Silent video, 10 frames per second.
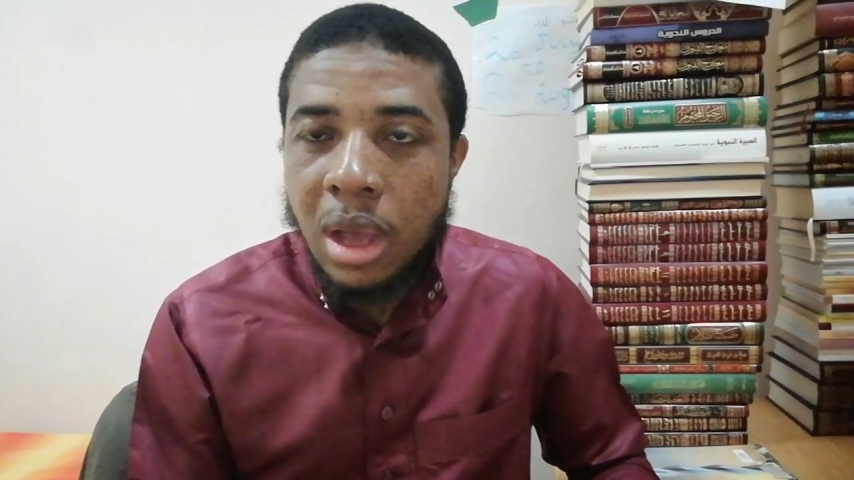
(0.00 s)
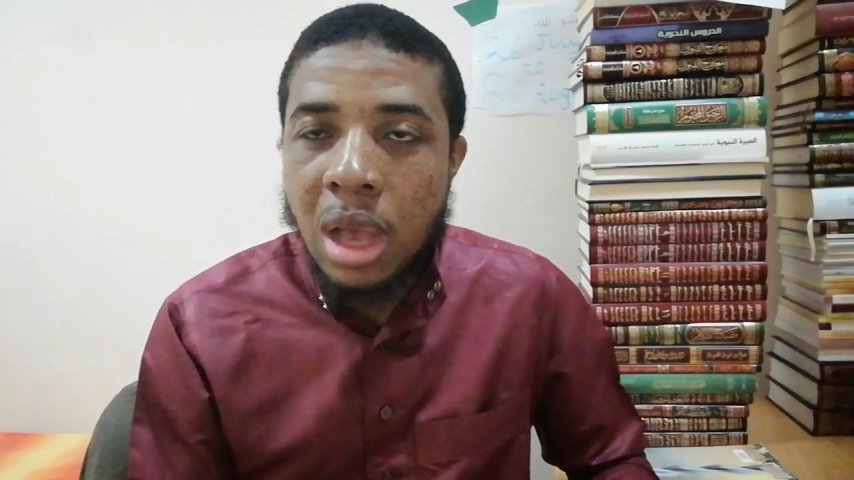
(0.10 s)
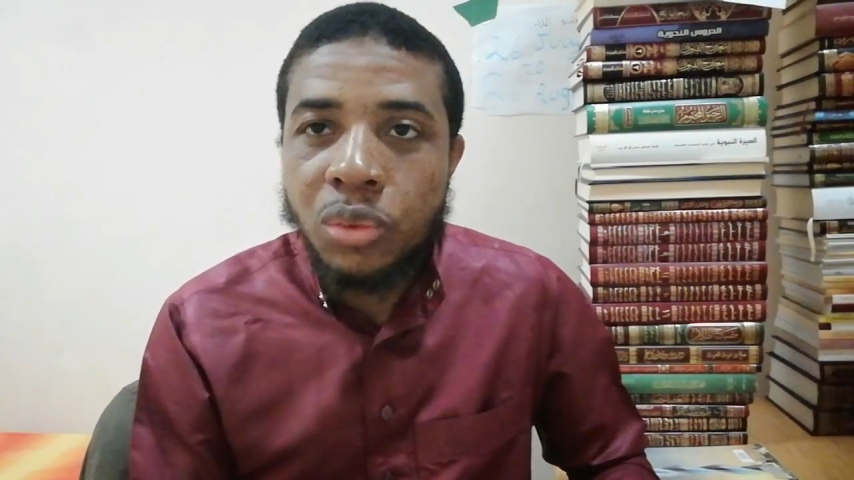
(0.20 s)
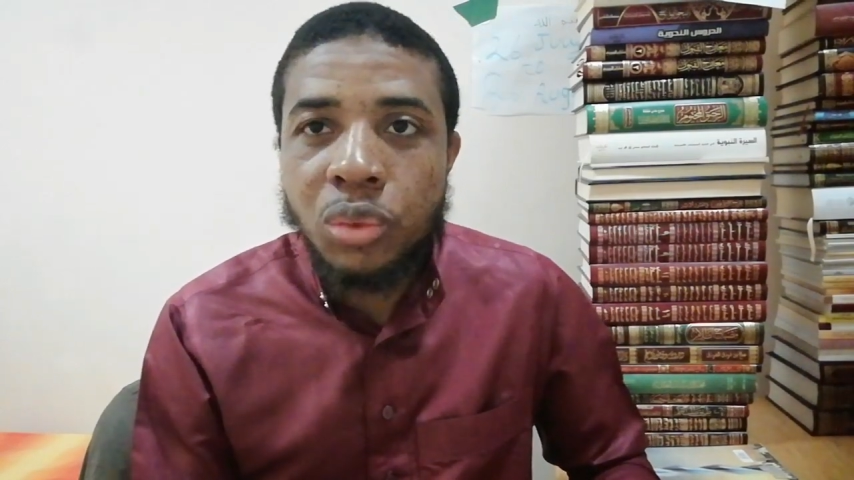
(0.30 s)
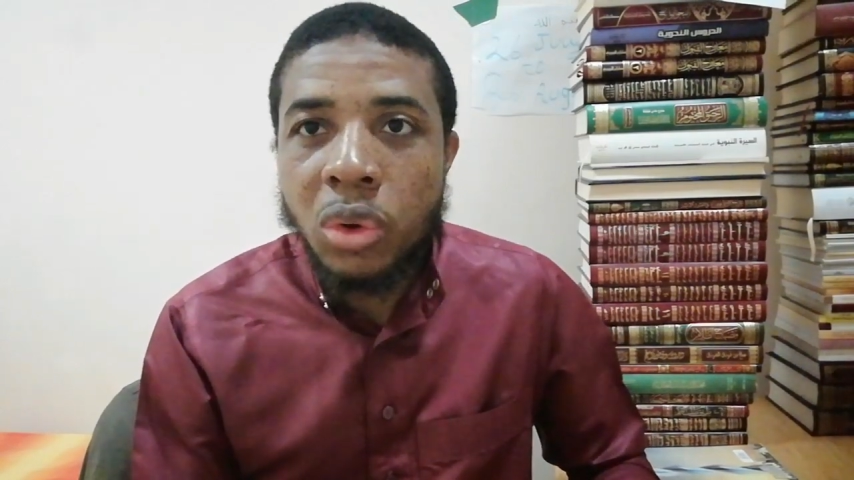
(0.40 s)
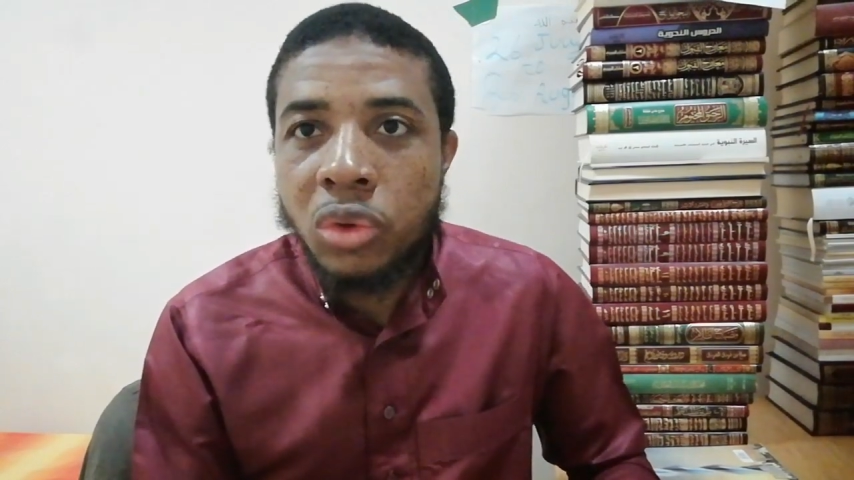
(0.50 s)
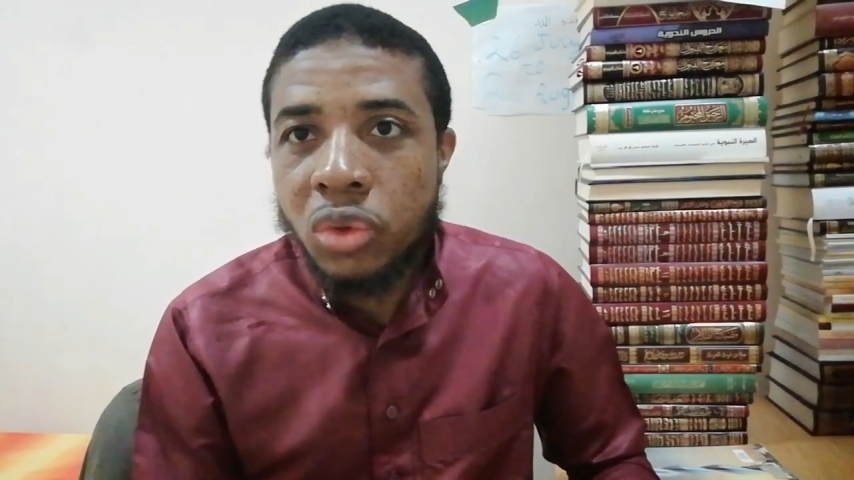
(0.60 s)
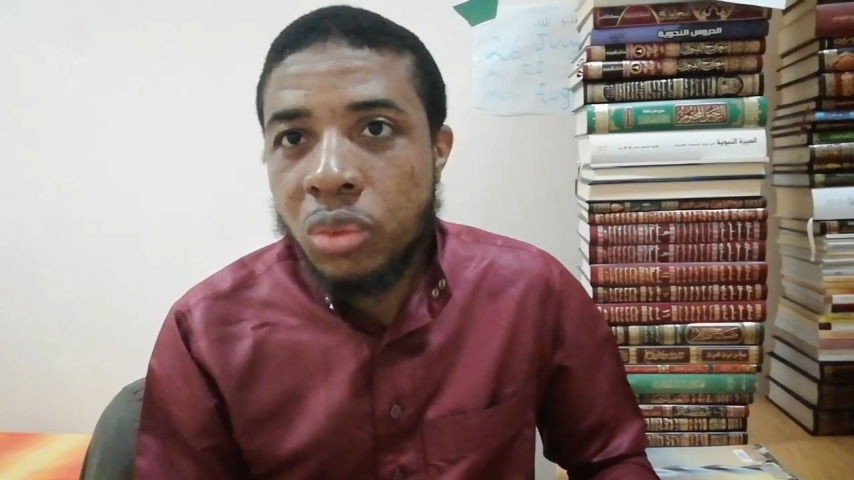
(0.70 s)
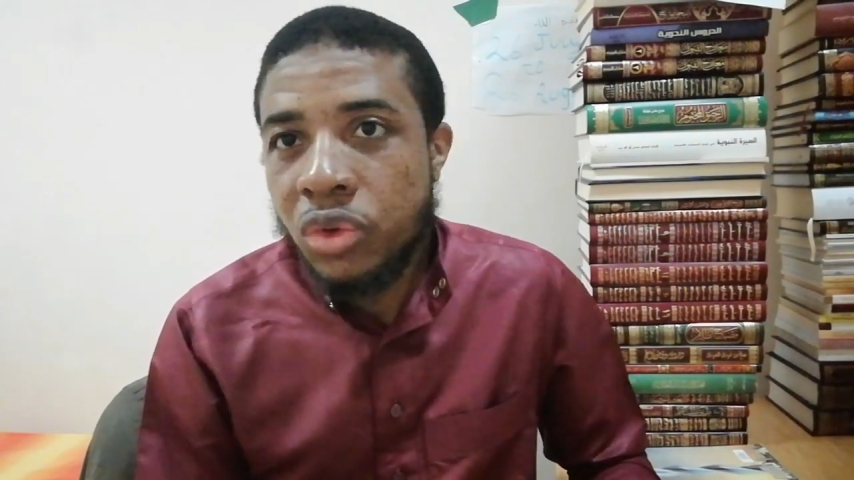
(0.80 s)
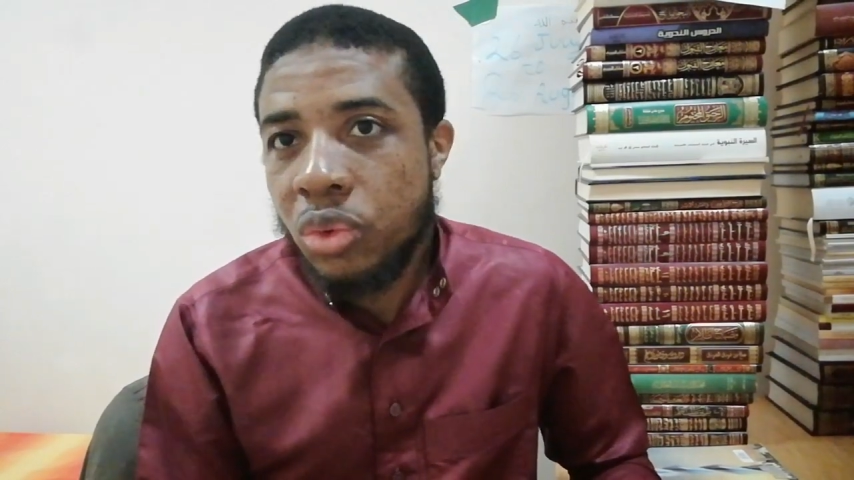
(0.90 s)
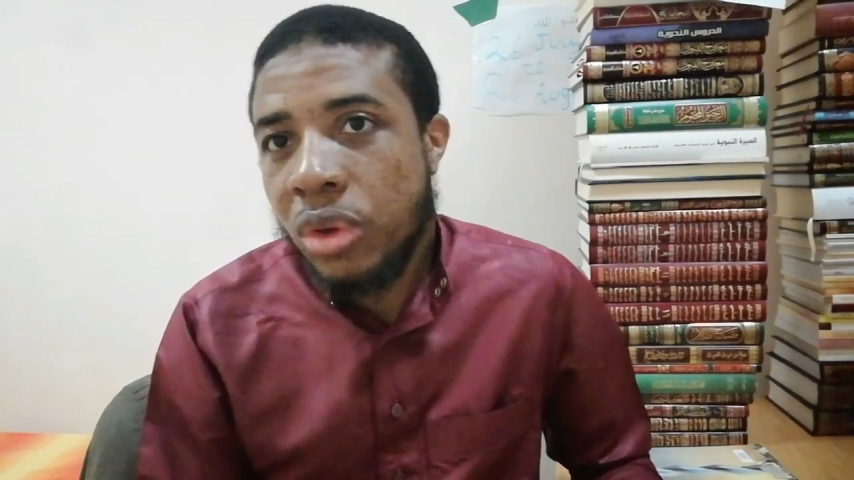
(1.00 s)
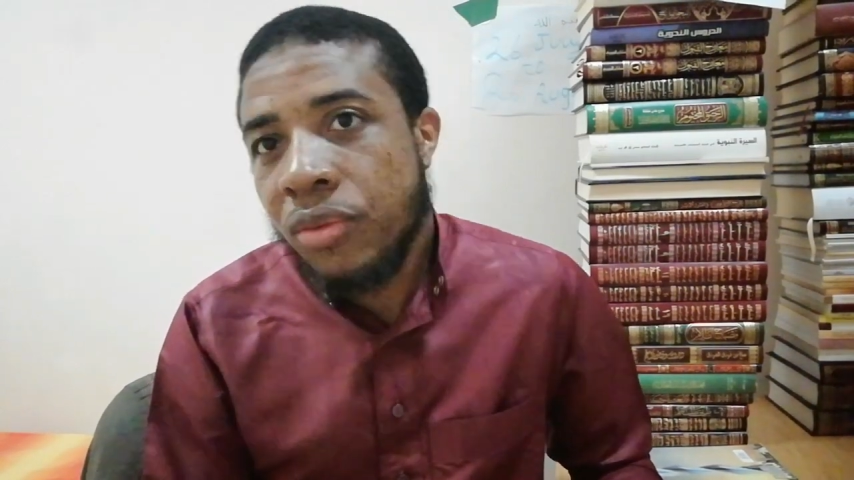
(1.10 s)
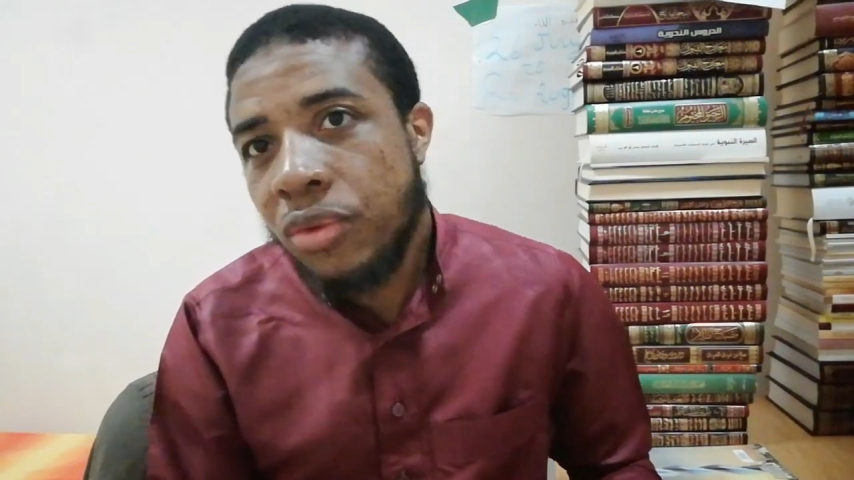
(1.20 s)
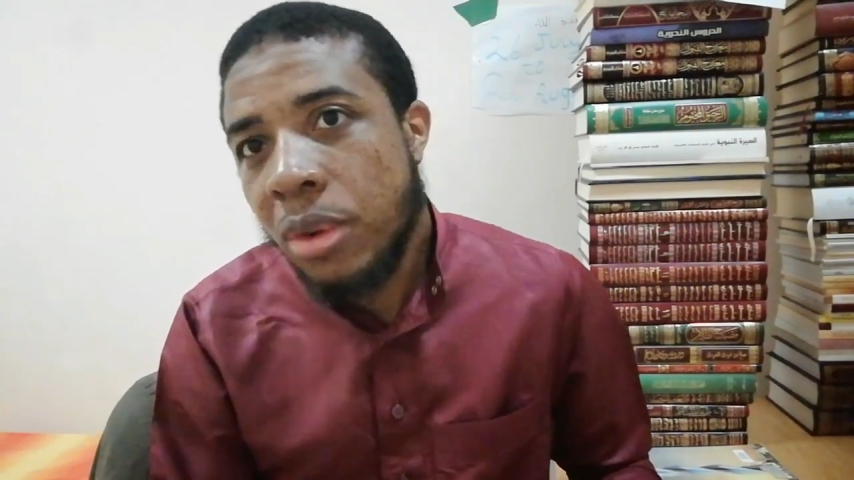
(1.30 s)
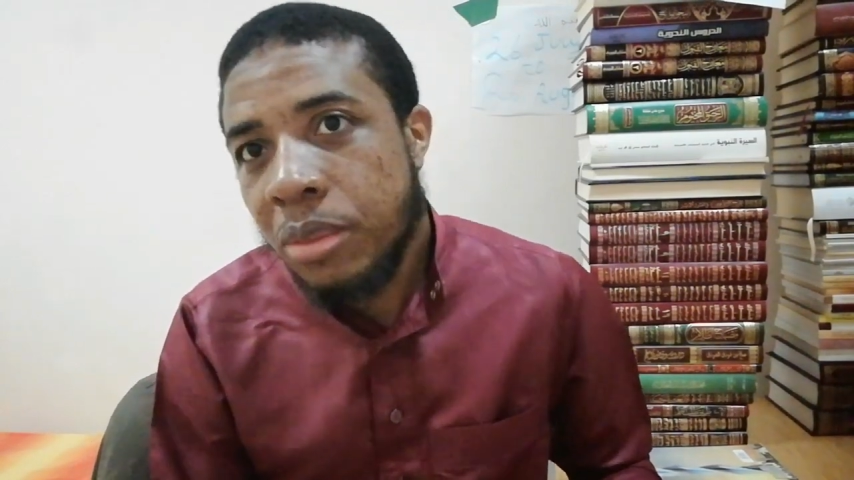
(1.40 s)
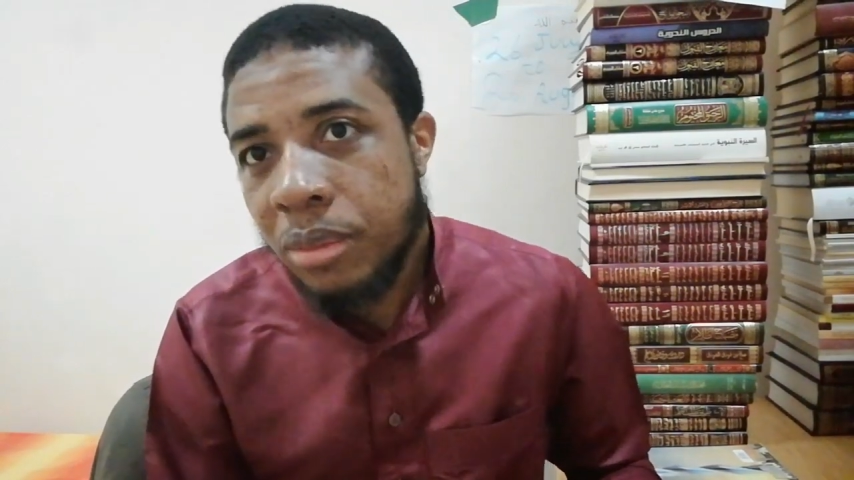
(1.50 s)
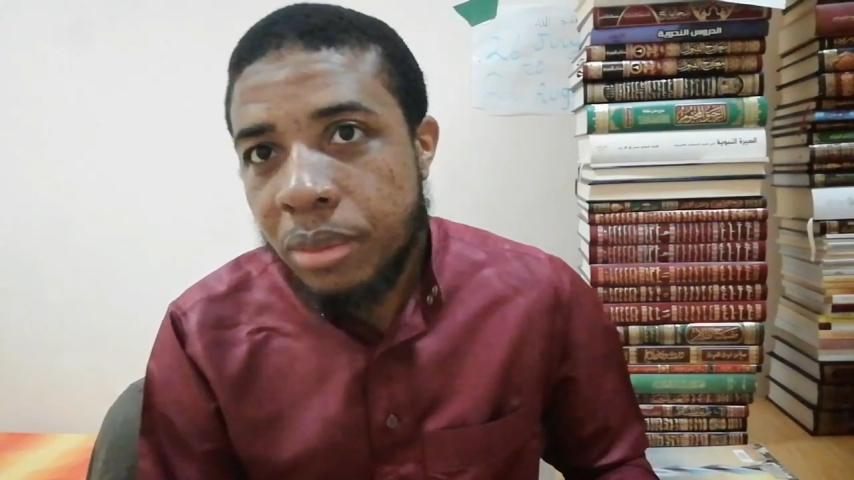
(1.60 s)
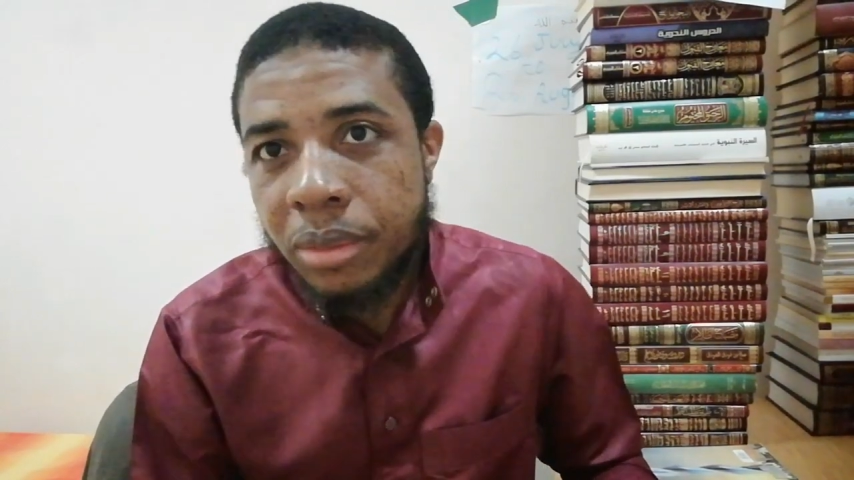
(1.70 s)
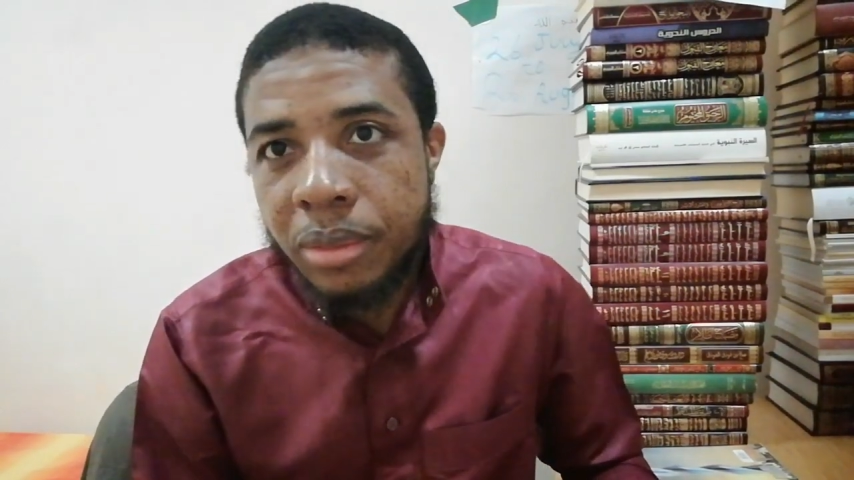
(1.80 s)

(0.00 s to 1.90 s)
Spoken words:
As we also wish to inform